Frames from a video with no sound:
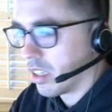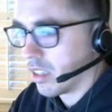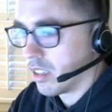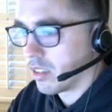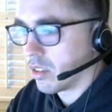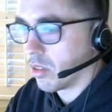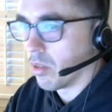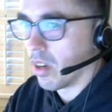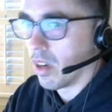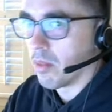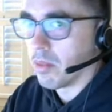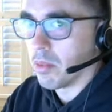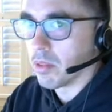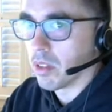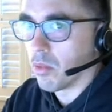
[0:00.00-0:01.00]
so
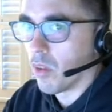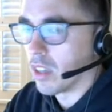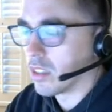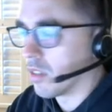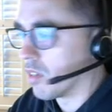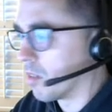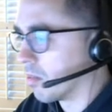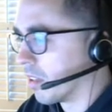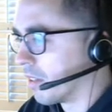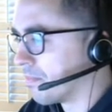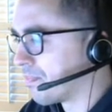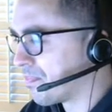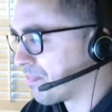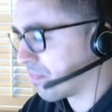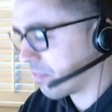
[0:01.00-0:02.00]
people can watch the replay.
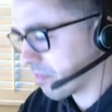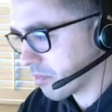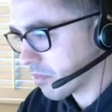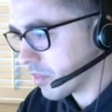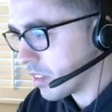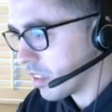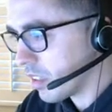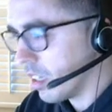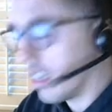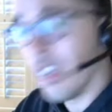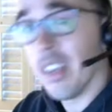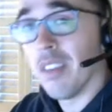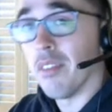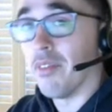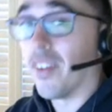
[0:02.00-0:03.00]

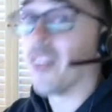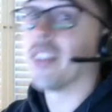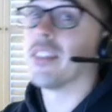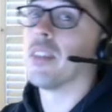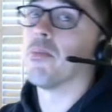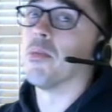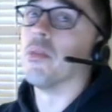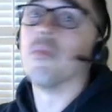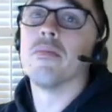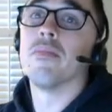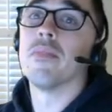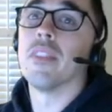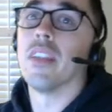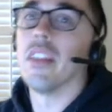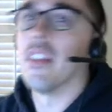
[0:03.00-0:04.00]
Very simple.
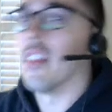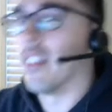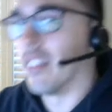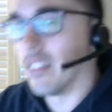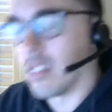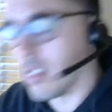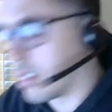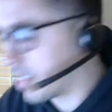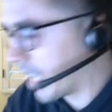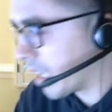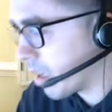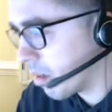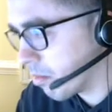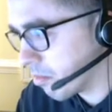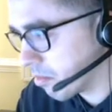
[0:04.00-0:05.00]
It's
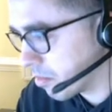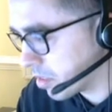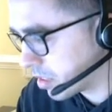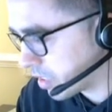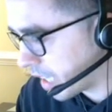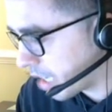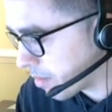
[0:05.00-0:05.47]
the same